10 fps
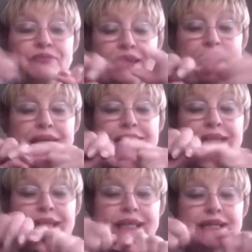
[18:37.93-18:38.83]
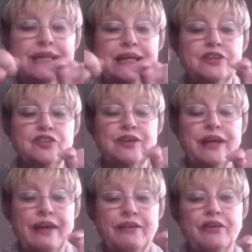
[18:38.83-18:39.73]
like knitted
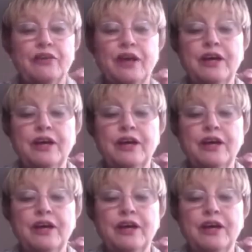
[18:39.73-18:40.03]
together.